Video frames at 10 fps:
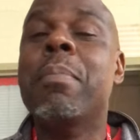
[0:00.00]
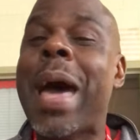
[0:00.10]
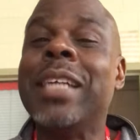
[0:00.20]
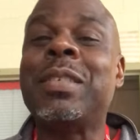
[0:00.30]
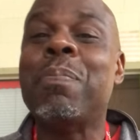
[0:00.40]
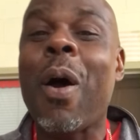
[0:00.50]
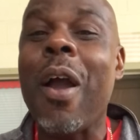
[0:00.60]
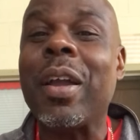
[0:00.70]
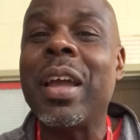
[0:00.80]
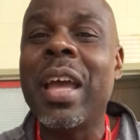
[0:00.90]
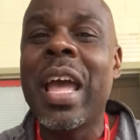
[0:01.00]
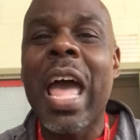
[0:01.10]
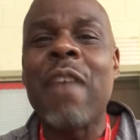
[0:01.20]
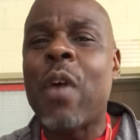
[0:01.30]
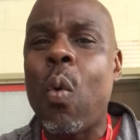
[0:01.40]
Madison Park,
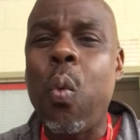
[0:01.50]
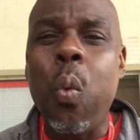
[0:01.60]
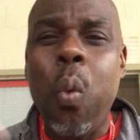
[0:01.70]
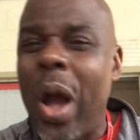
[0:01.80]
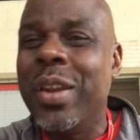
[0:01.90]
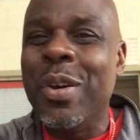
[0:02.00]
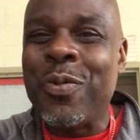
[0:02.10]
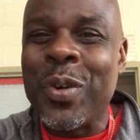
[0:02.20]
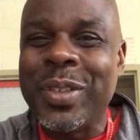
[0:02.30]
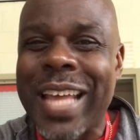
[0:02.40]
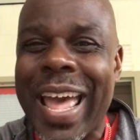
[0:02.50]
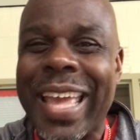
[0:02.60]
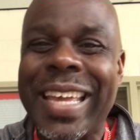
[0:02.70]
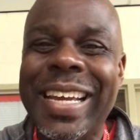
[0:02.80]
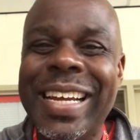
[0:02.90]
have a wonderful
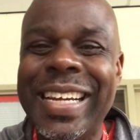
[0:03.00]
day.